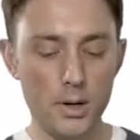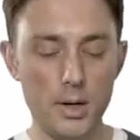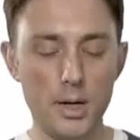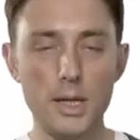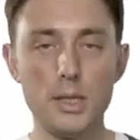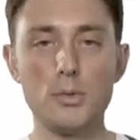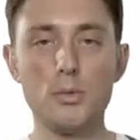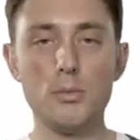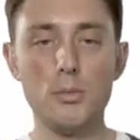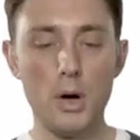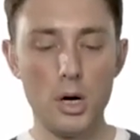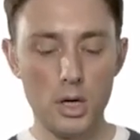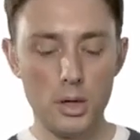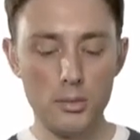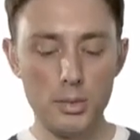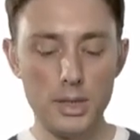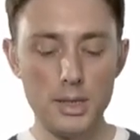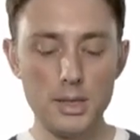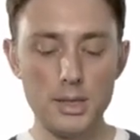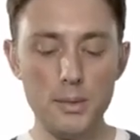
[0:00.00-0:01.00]
It's
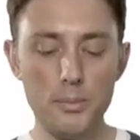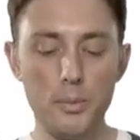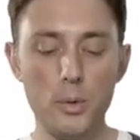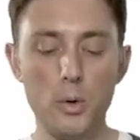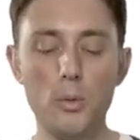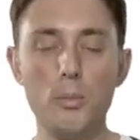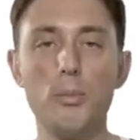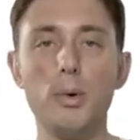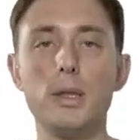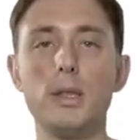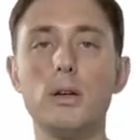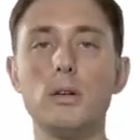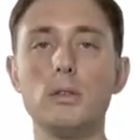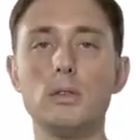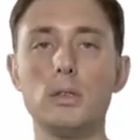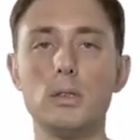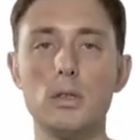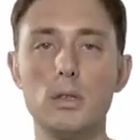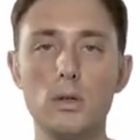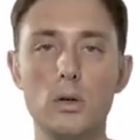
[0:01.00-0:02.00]
remarkably simple, but
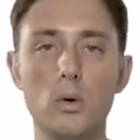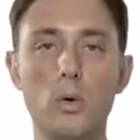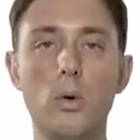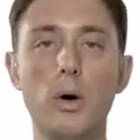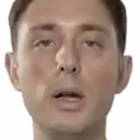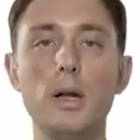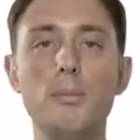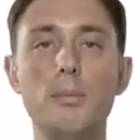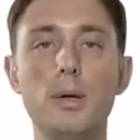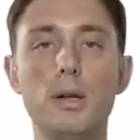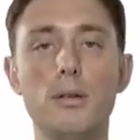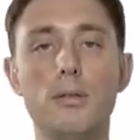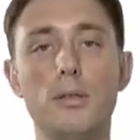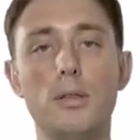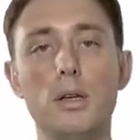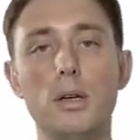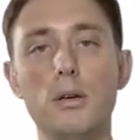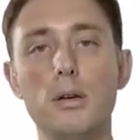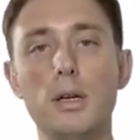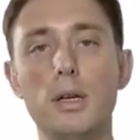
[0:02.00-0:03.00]
there's quite a bit of
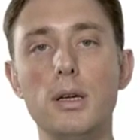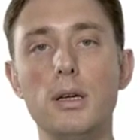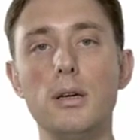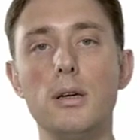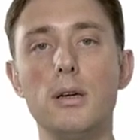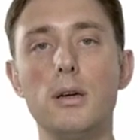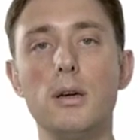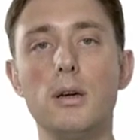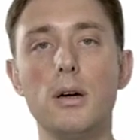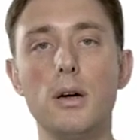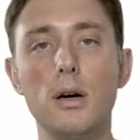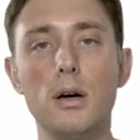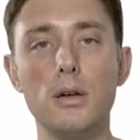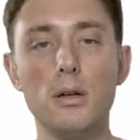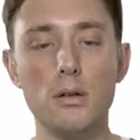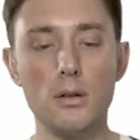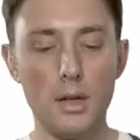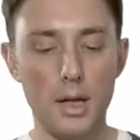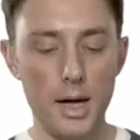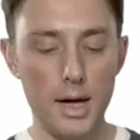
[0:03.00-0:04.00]
theory
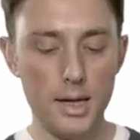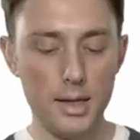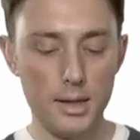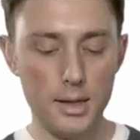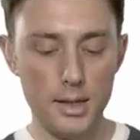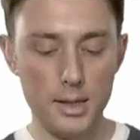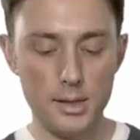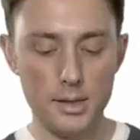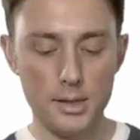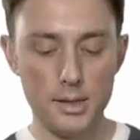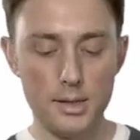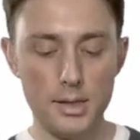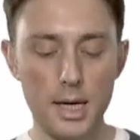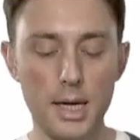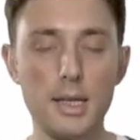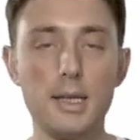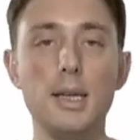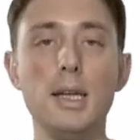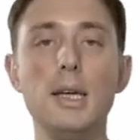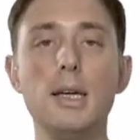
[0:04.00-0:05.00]
underlying this
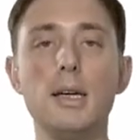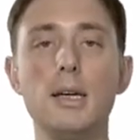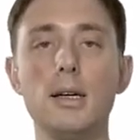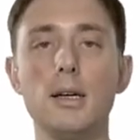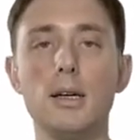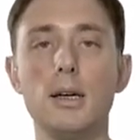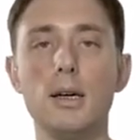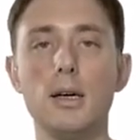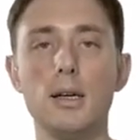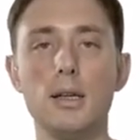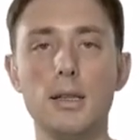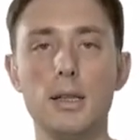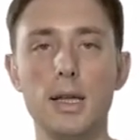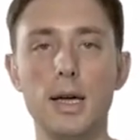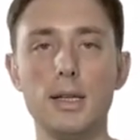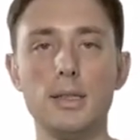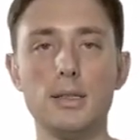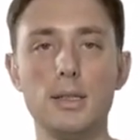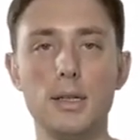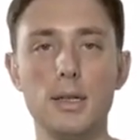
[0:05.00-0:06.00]
technique
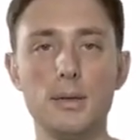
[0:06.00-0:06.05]
that